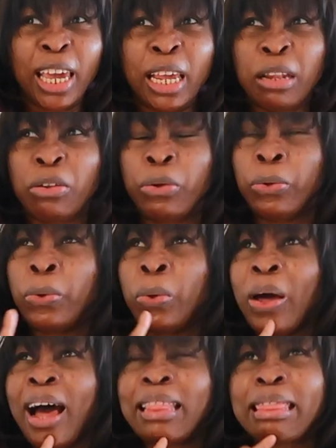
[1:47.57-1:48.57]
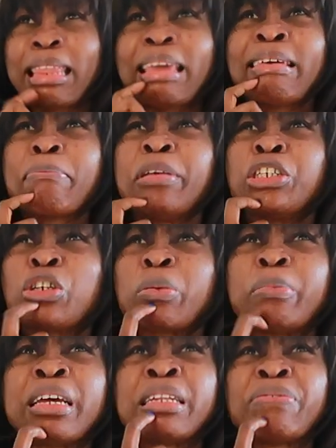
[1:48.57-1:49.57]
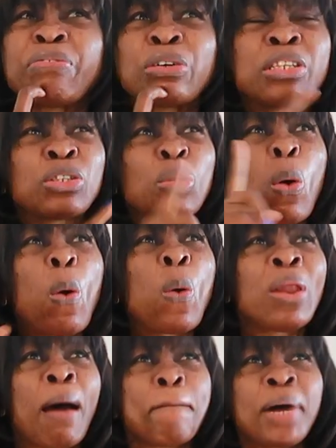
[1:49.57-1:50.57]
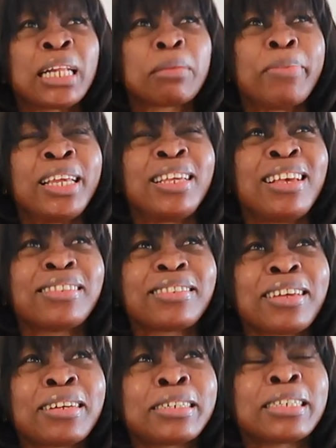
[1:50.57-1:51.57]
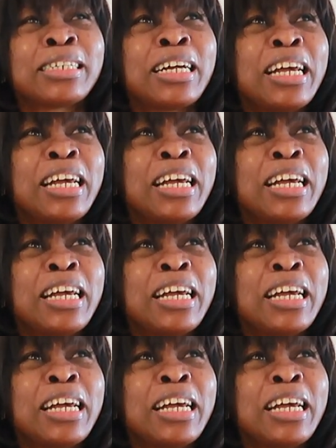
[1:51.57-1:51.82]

and uh, I think measurement for this whole apartment is uh,